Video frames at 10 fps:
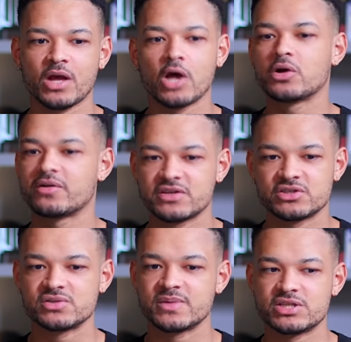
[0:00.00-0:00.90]
a lot of
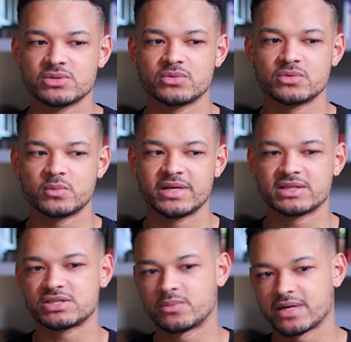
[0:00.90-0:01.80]
issues we do
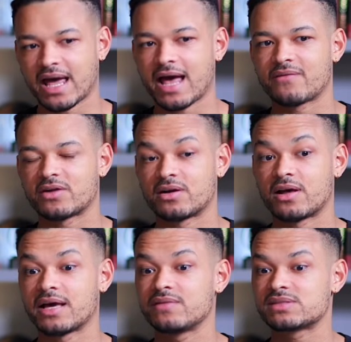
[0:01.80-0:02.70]
we we have in our
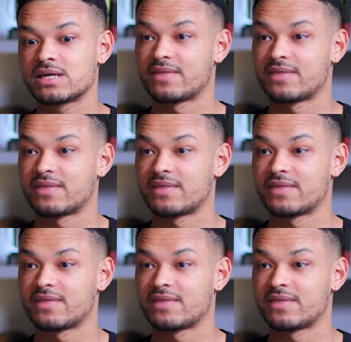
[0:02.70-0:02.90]
lives.